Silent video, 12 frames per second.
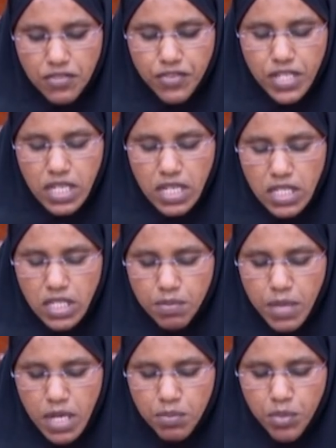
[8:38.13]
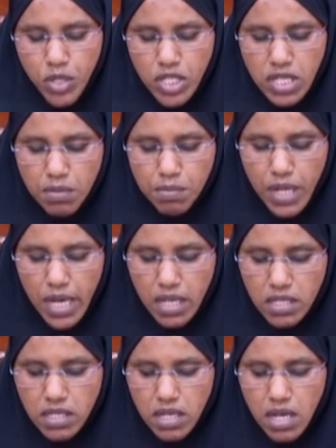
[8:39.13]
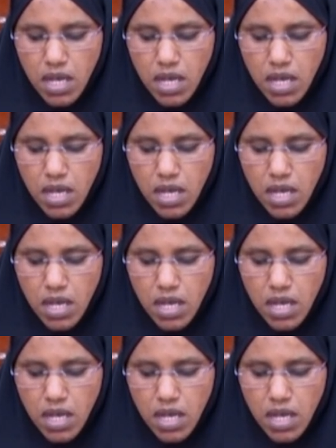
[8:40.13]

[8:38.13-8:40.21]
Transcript: facility being put in place